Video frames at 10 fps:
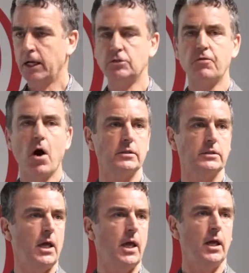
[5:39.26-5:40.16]

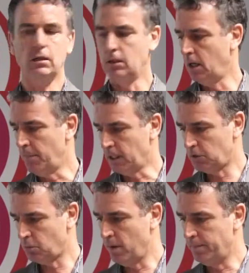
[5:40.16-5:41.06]
virus and
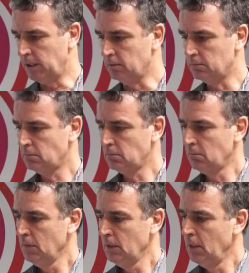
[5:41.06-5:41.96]
amongst women.
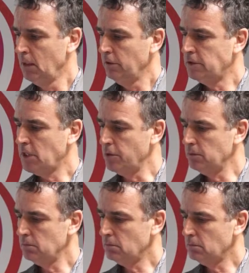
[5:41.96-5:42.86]
So